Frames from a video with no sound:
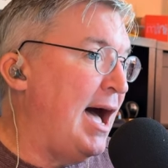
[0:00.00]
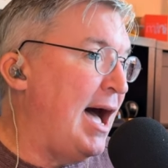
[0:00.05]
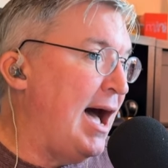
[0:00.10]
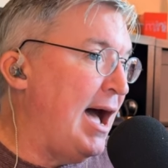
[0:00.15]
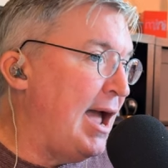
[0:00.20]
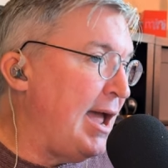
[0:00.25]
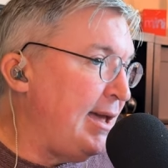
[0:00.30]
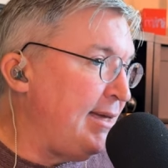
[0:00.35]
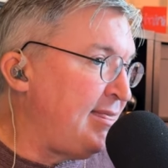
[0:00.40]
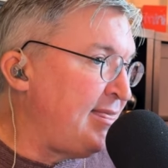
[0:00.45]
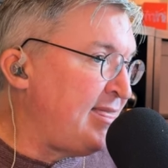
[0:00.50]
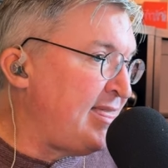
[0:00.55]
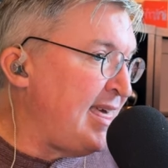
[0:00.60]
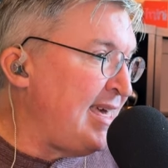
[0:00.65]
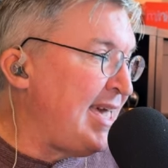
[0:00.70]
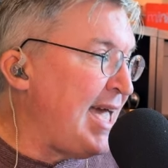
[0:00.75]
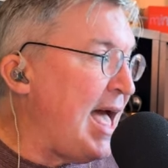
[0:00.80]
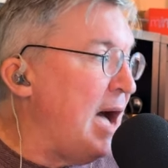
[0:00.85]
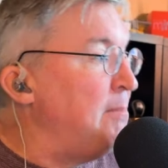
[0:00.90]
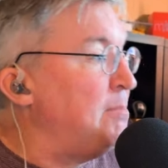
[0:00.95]
I
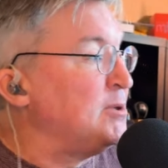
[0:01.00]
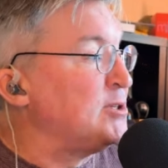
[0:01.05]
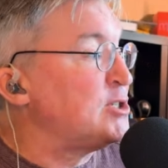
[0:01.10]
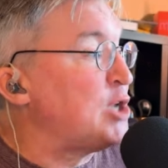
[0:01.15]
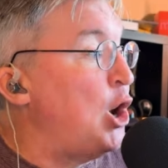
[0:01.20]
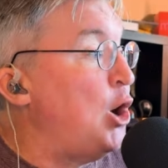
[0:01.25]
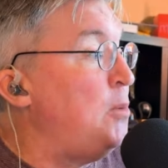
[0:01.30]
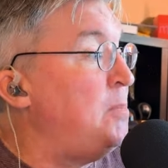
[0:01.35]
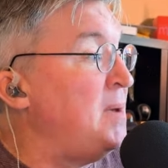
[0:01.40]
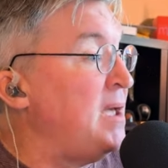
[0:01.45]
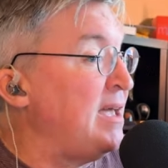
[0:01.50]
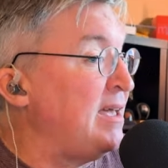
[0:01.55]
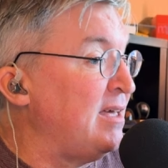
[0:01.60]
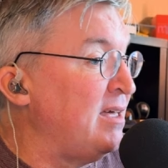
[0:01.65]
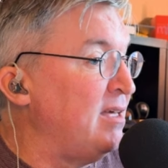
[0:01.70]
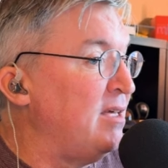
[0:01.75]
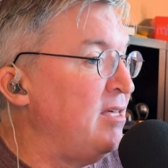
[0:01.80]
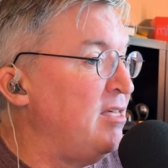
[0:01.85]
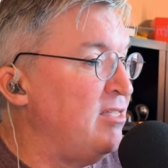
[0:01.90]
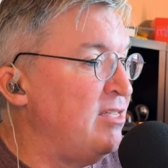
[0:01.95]
think Apple's
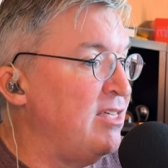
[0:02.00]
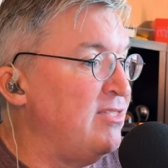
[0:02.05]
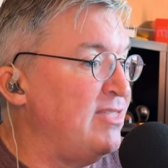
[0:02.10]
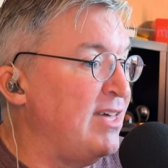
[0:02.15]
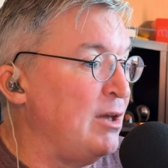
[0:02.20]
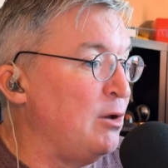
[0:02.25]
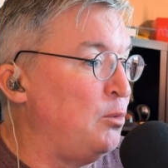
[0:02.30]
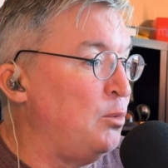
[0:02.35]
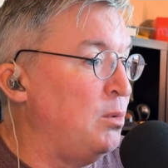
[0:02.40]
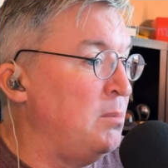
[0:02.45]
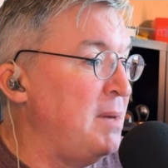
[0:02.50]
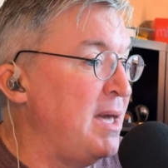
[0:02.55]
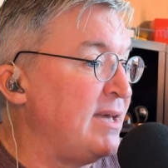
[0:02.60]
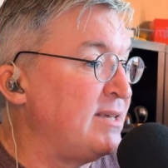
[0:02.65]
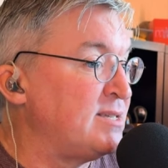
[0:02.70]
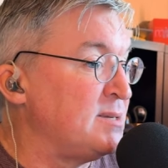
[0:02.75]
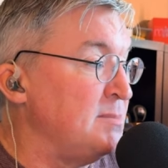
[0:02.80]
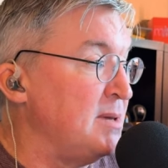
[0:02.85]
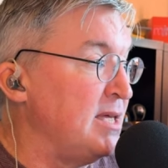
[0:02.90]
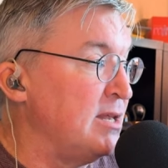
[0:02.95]
hoping that they will
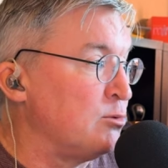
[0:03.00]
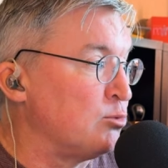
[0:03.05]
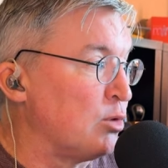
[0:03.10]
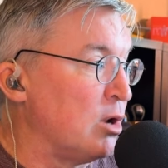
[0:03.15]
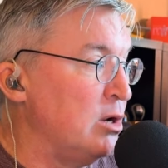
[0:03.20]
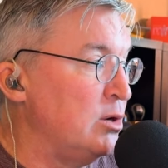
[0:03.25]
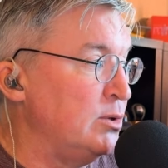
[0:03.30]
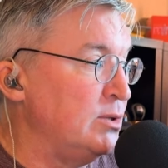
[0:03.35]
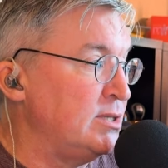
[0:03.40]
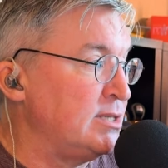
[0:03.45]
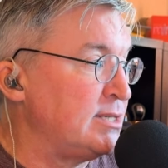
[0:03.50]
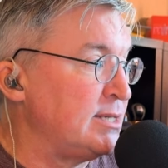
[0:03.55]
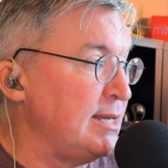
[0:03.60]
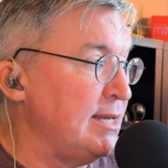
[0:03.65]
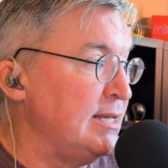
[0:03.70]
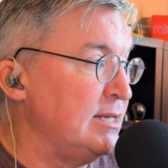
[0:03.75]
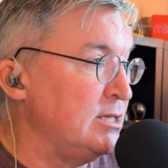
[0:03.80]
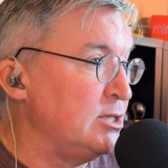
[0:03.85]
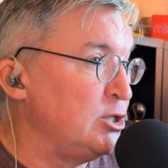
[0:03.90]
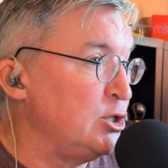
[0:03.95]
make some inroads
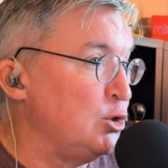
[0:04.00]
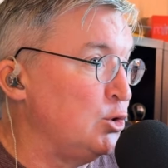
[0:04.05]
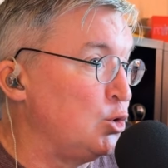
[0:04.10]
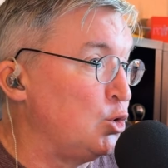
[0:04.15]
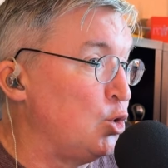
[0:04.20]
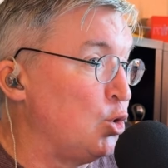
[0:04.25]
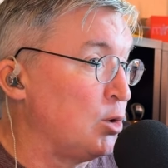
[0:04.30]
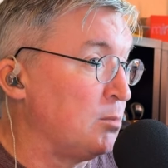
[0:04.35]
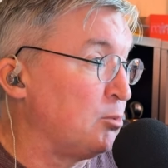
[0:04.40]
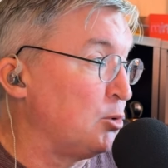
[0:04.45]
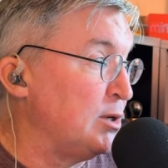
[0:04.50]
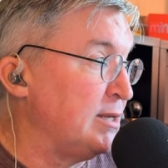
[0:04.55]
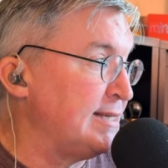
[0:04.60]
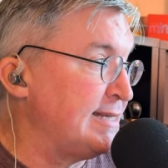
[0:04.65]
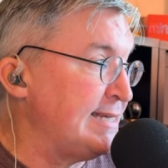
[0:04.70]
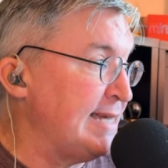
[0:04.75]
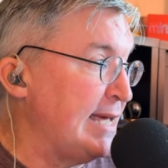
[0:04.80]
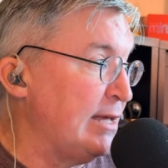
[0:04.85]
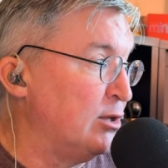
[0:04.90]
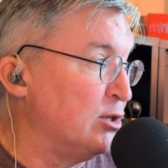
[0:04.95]
into corporate
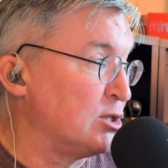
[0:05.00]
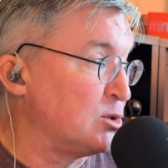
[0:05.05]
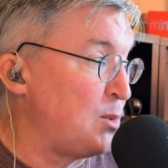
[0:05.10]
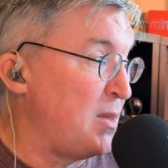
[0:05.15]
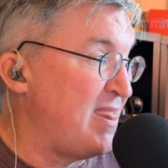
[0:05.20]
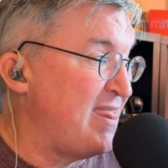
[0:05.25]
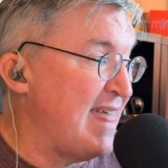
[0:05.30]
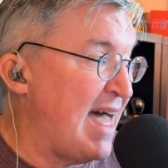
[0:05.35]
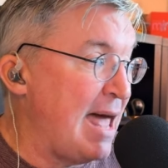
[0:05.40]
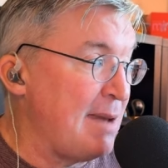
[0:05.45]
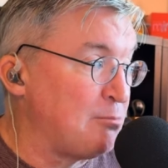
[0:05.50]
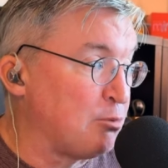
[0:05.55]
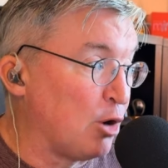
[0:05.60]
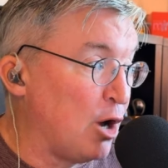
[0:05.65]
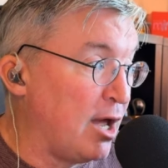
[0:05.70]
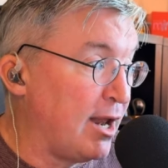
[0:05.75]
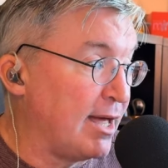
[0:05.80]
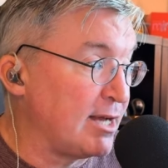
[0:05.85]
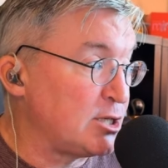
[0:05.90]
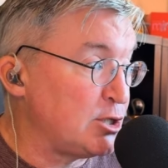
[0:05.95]
sales with that
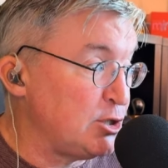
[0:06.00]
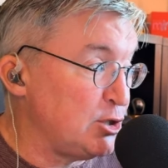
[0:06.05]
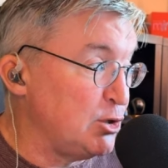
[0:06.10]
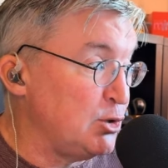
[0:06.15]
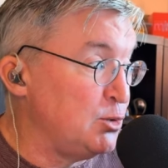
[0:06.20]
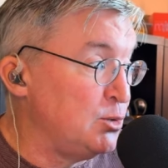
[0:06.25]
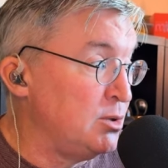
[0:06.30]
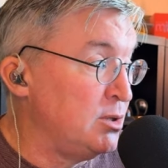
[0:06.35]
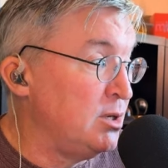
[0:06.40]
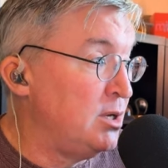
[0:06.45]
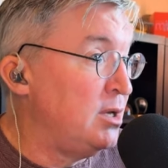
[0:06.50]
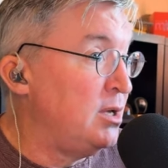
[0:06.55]
product too. Yeah,